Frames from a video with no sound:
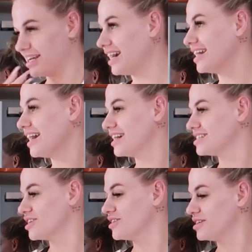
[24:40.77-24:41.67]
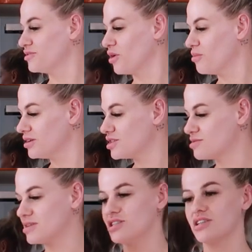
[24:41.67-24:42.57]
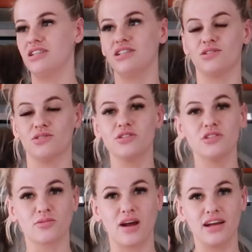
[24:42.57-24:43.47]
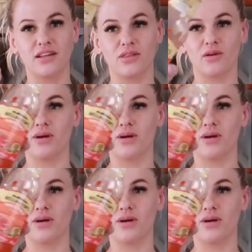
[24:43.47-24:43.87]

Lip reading: Yeah, so a normal sweet chili sauce, right?